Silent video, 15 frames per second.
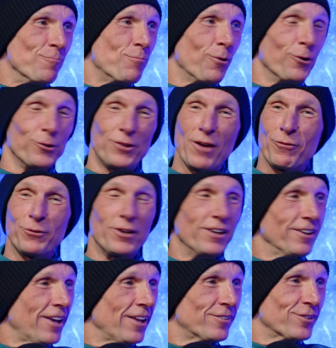poor devil
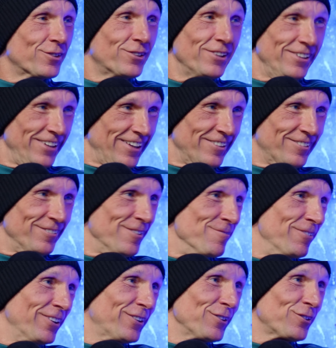didn't get to sit next to him
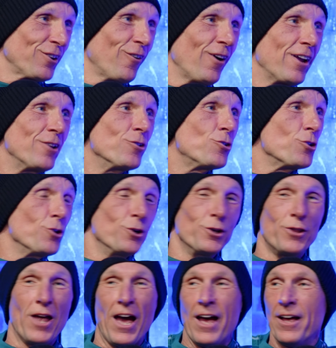because I endured
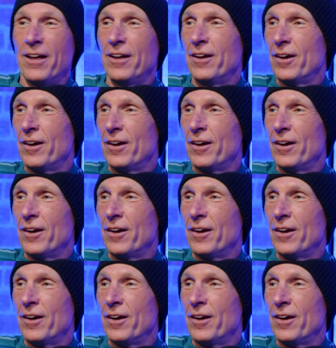that